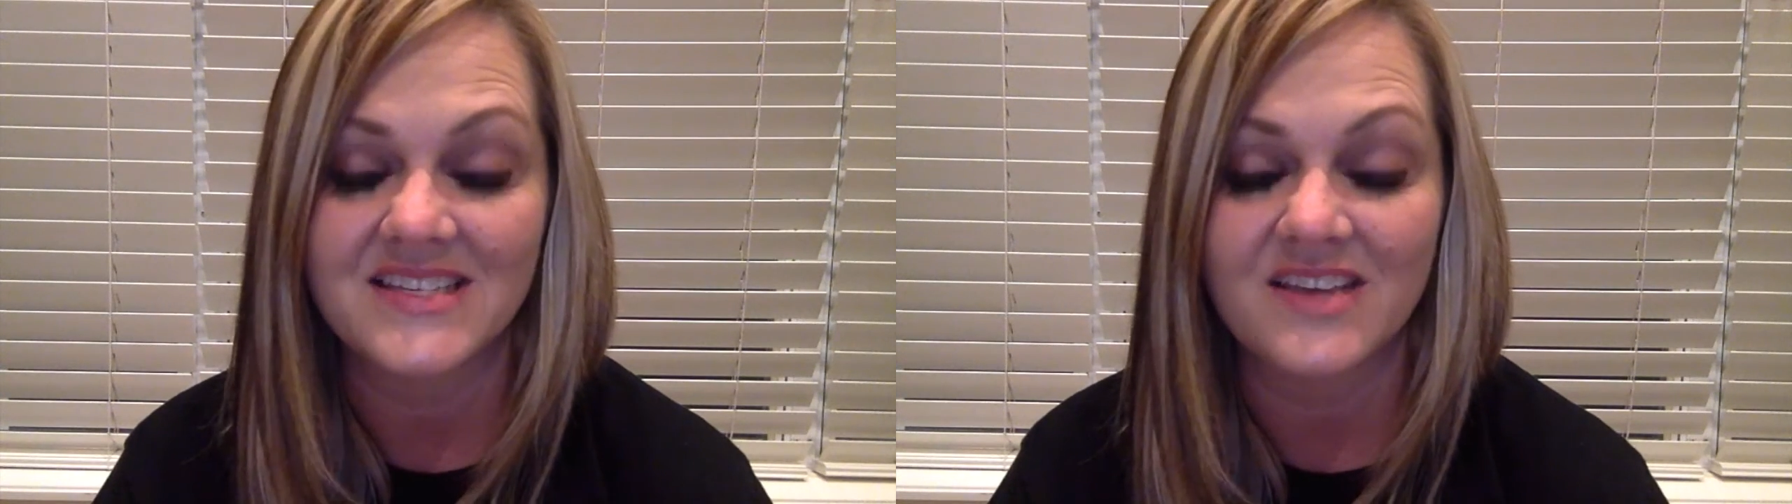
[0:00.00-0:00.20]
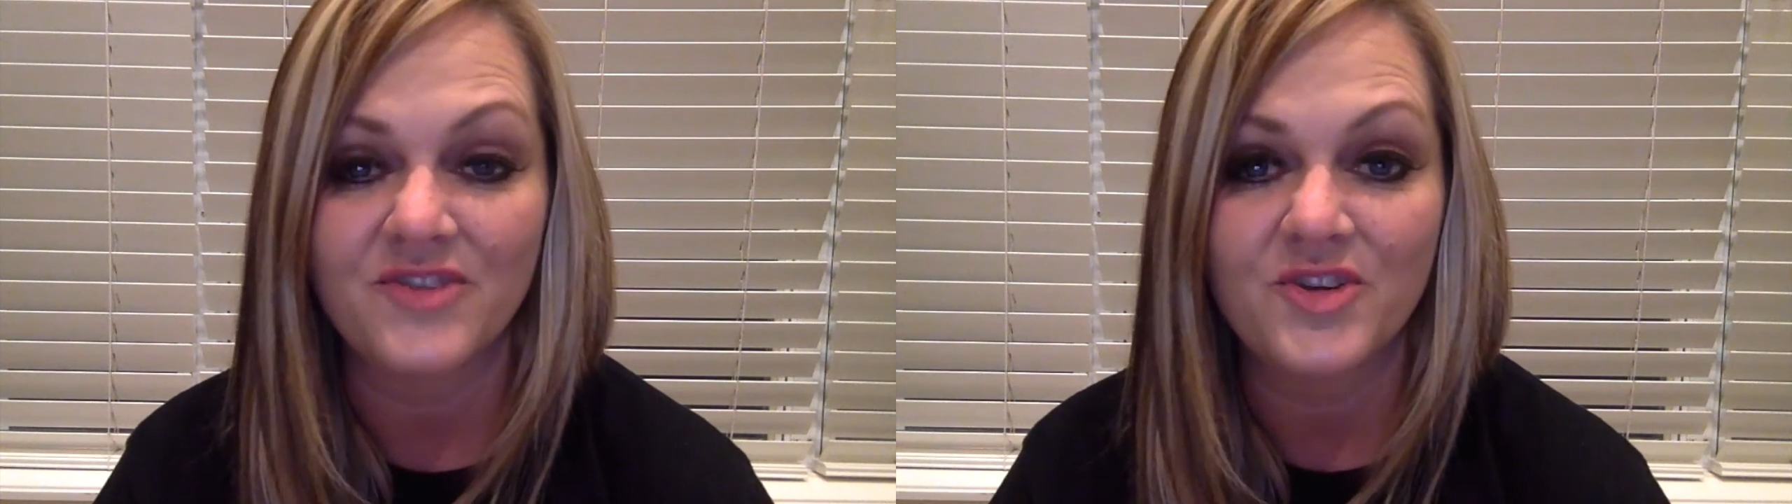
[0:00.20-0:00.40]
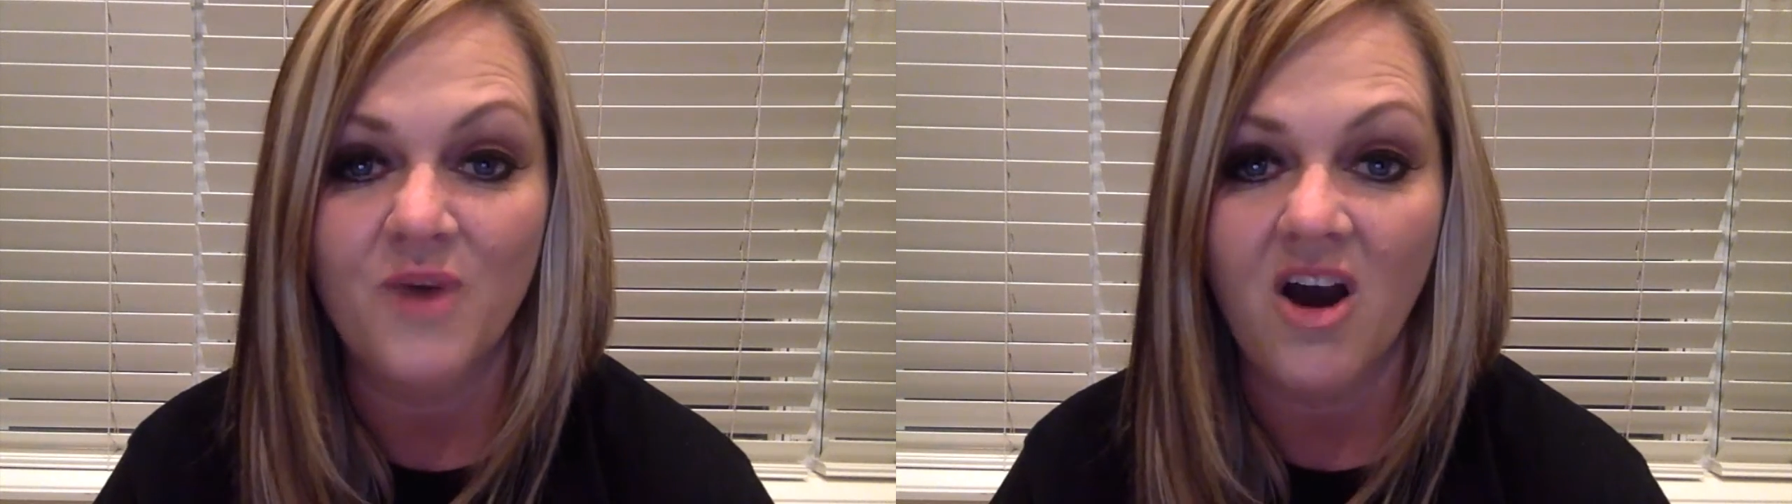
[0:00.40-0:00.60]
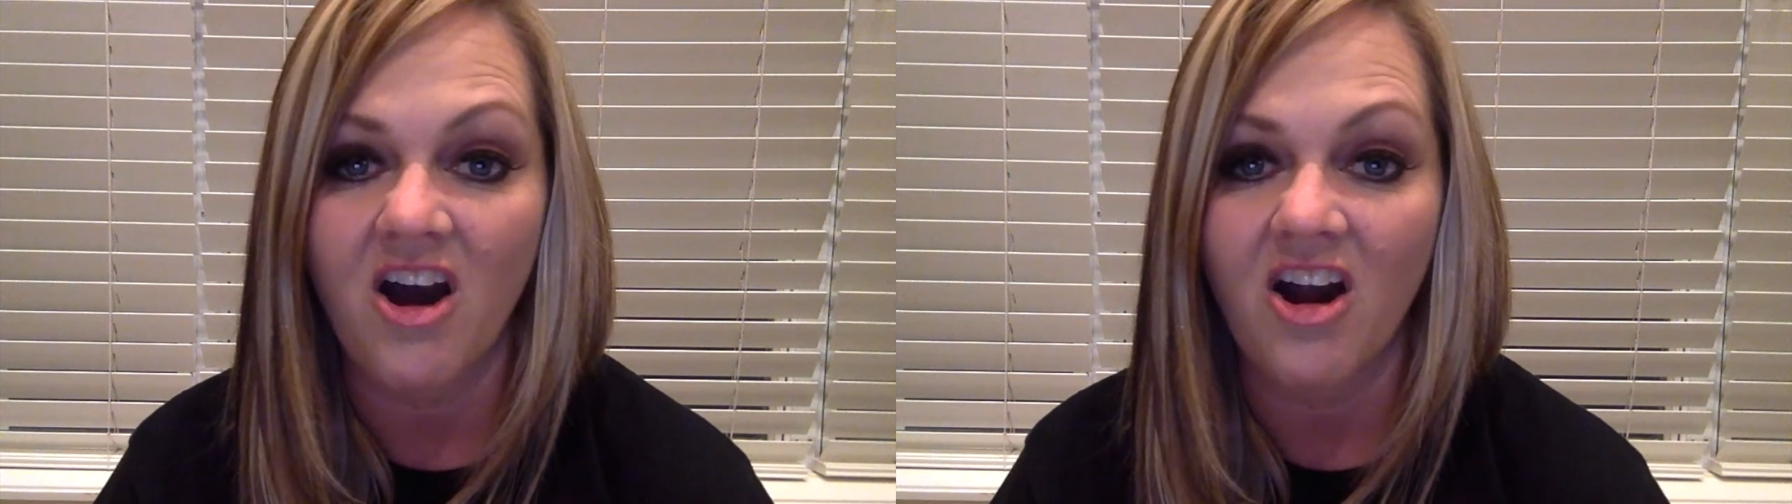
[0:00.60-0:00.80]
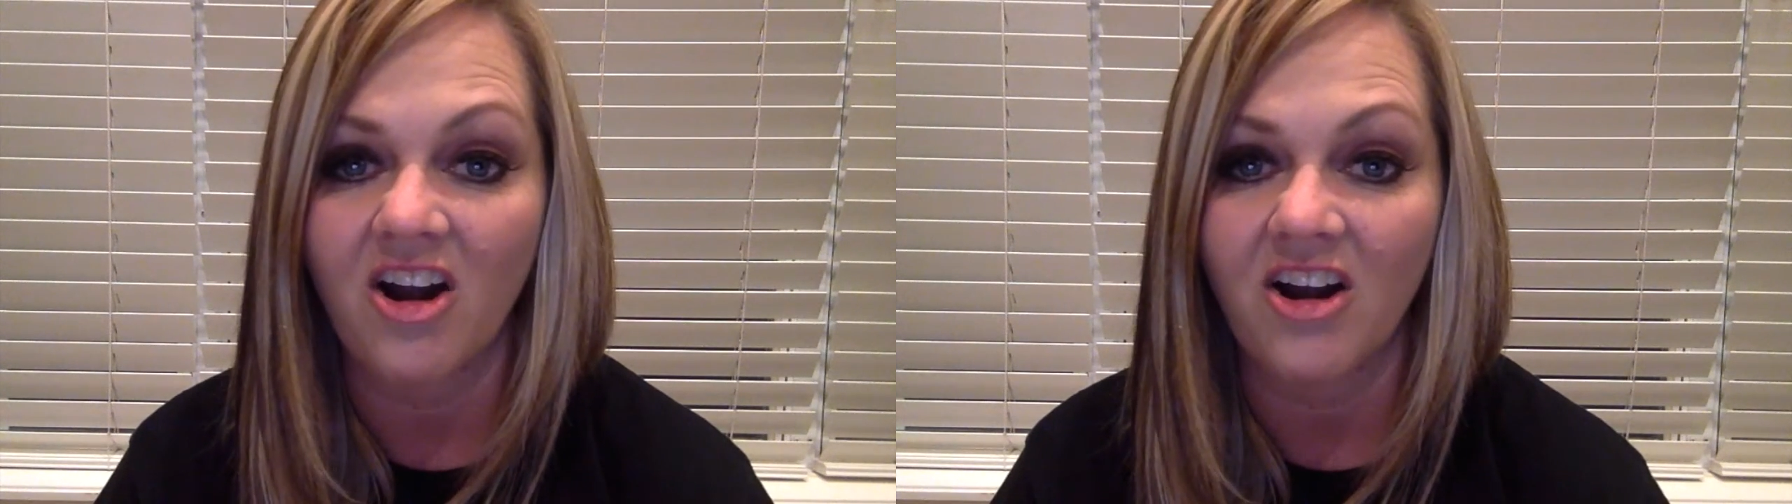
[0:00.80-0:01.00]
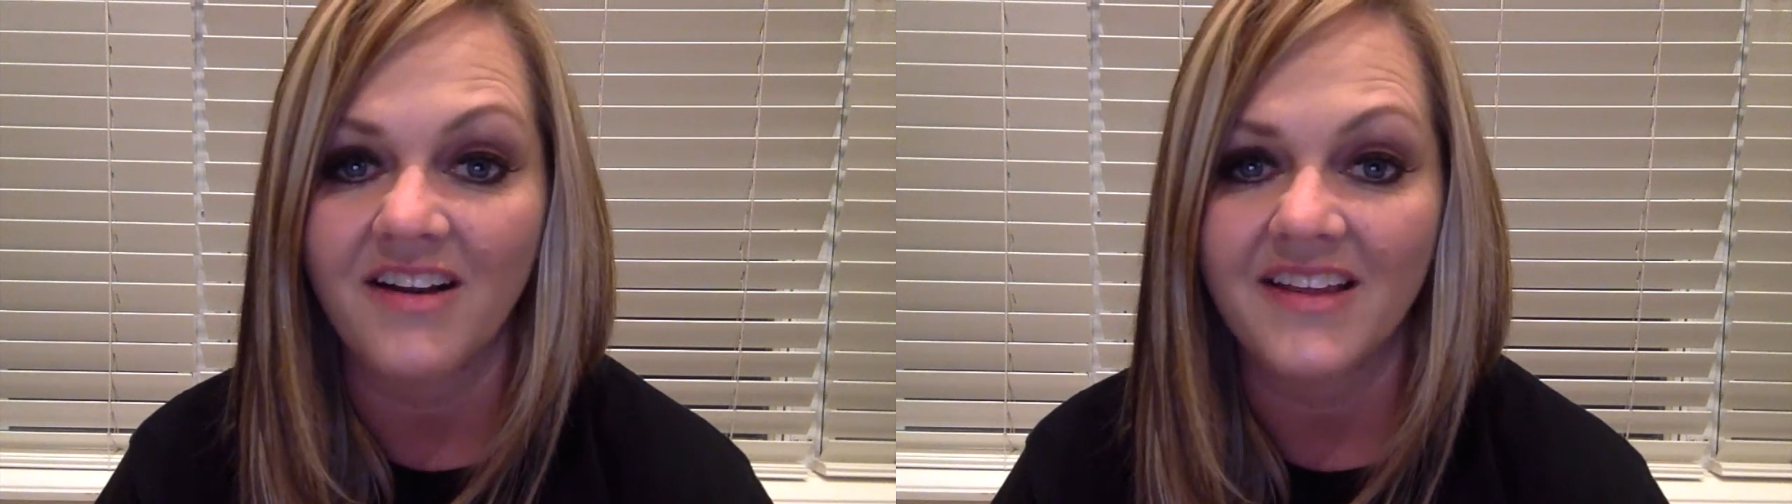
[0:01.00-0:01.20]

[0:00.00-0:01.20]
if you are